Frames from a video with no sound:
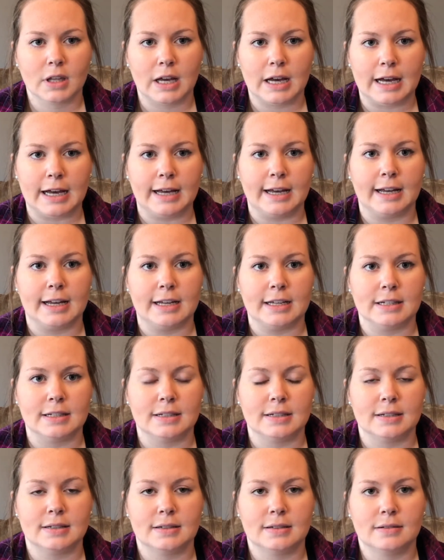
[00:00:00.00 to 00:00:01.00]
I
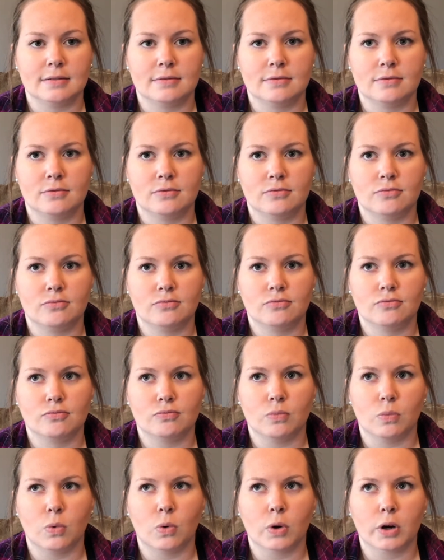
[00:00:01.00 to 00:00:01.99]

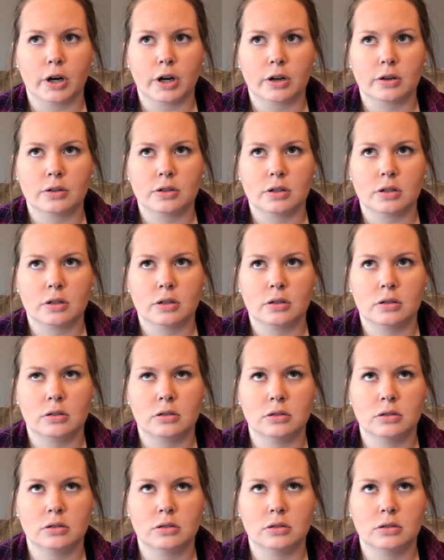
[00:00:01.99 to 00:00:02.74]
worked